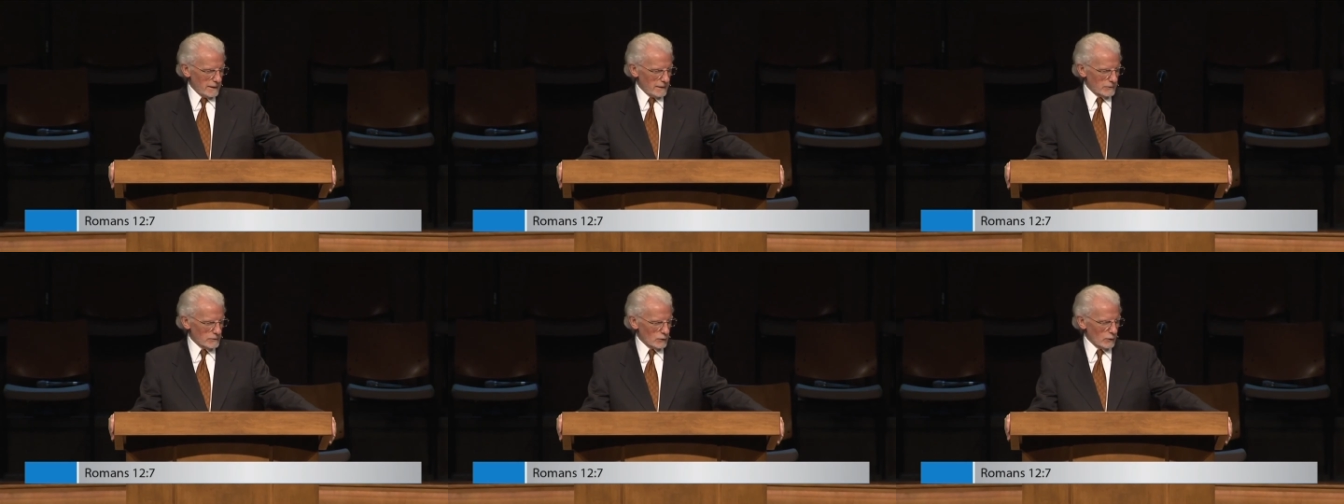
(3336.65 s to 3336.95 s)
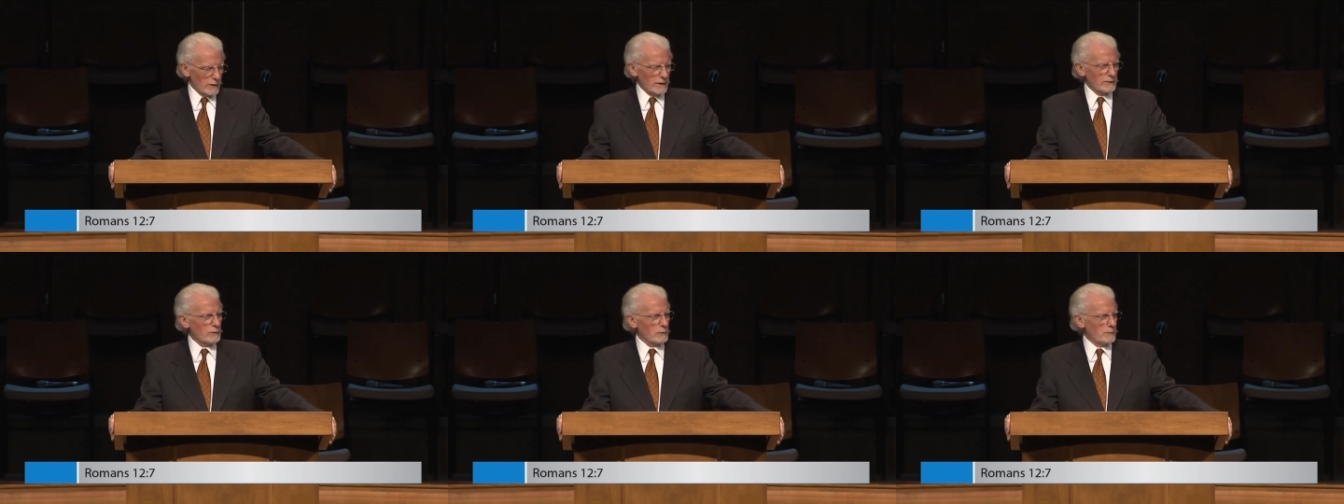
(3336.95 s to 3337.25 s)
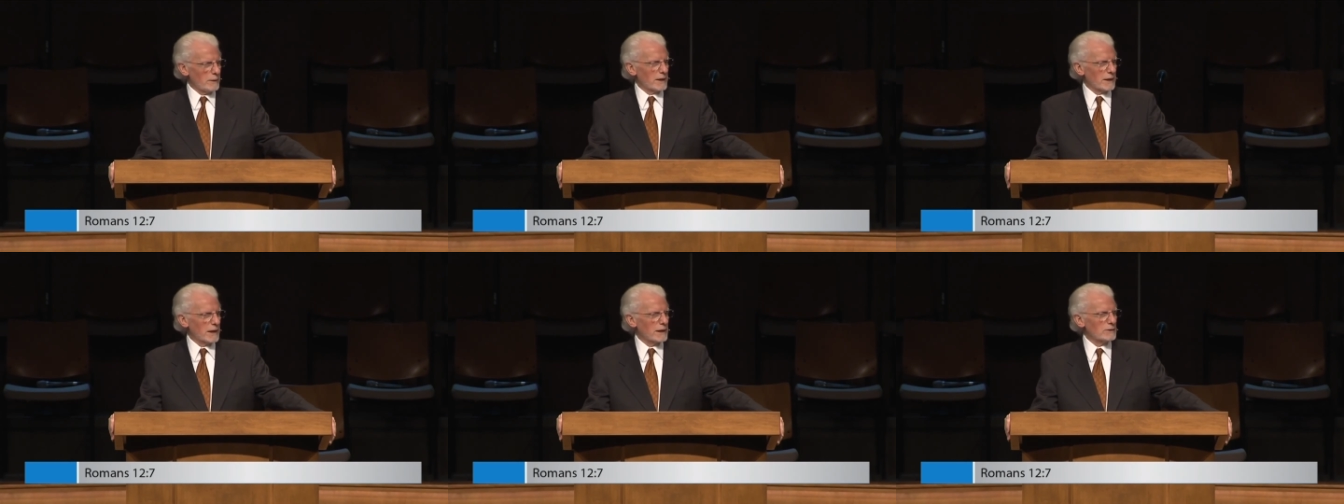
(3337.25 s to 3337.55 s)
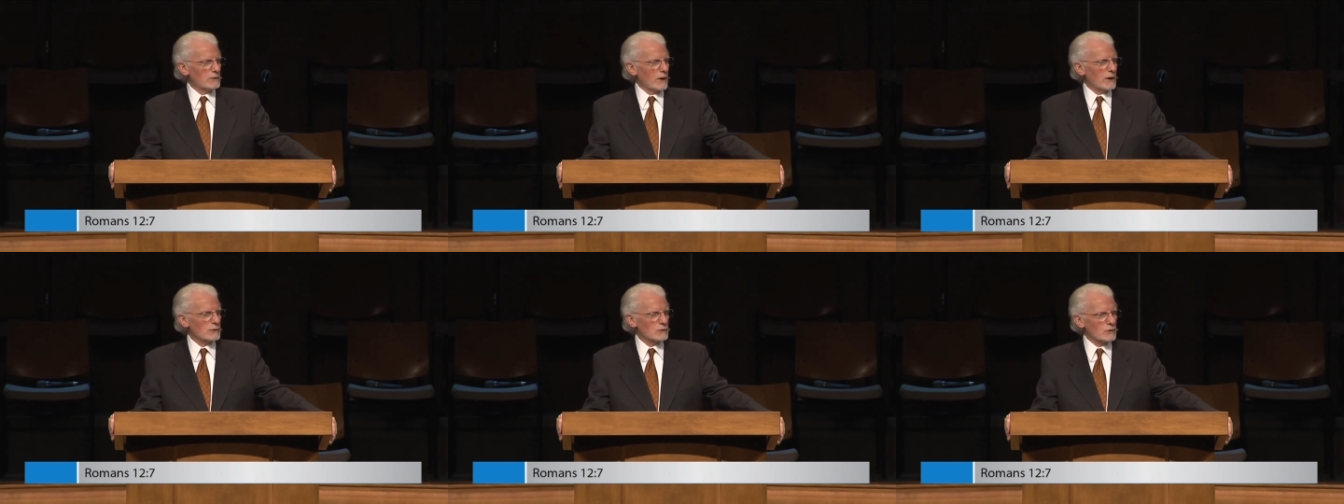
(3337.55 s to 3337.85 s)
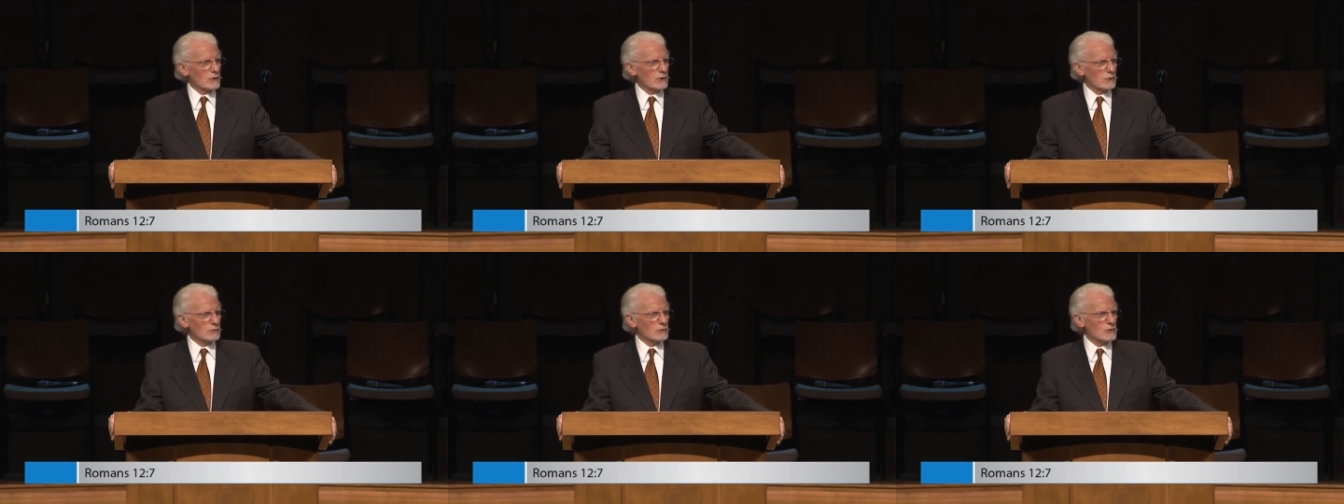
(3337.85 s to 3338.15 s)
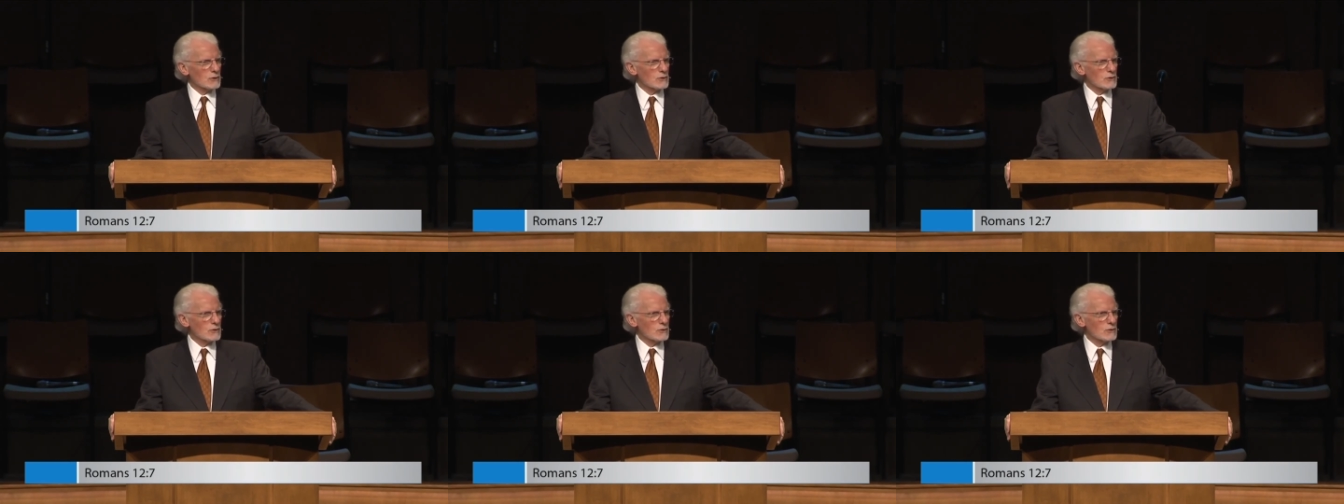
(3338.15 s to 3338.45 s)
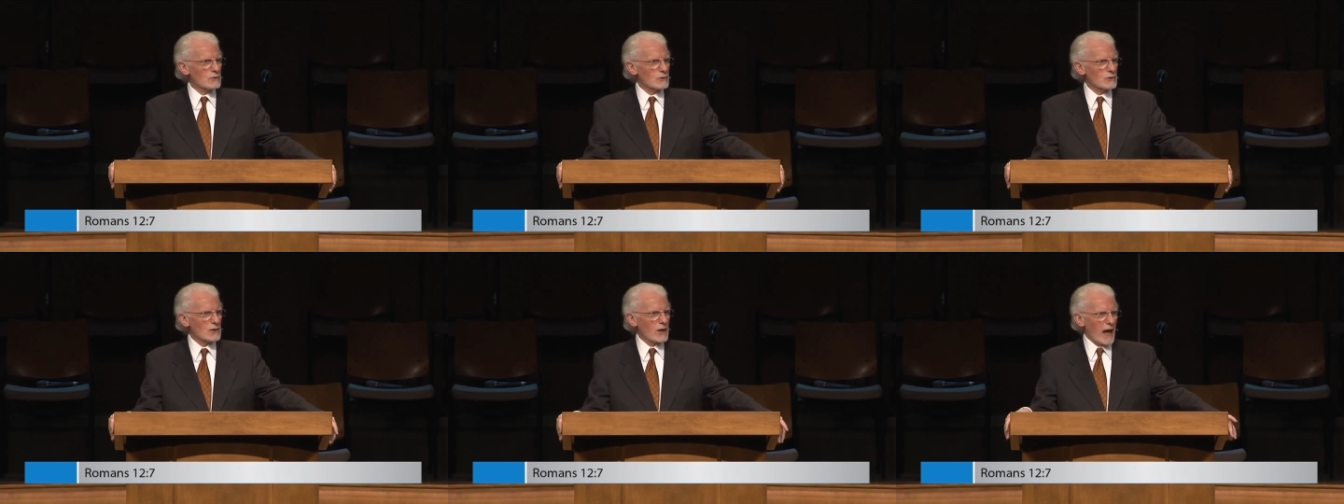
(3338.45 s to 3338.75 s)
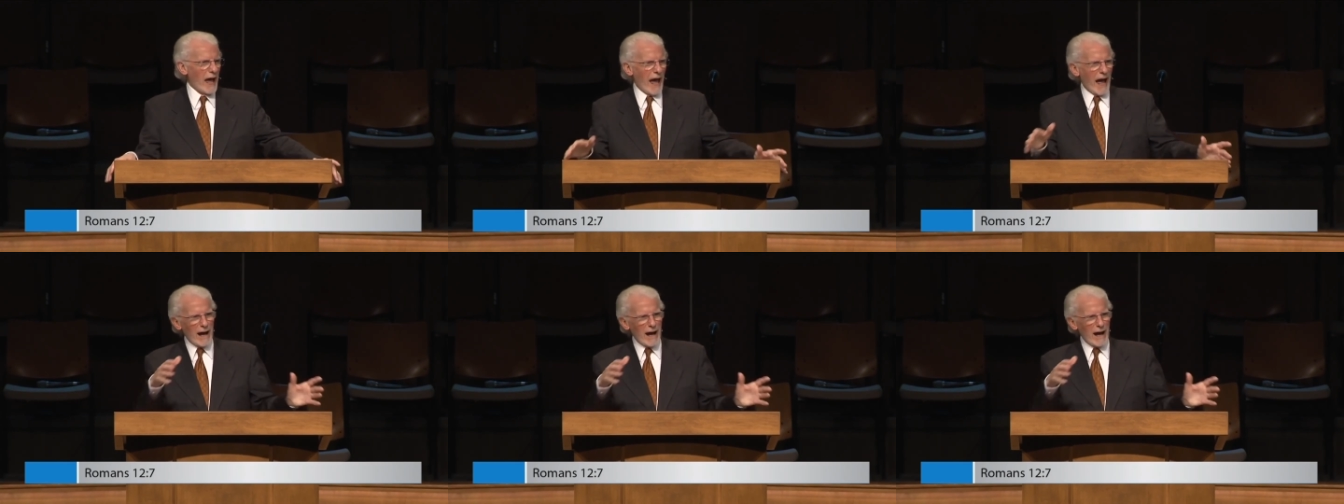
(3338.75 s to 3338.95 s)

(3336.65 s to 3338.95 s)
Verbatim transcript: So everybody in that church is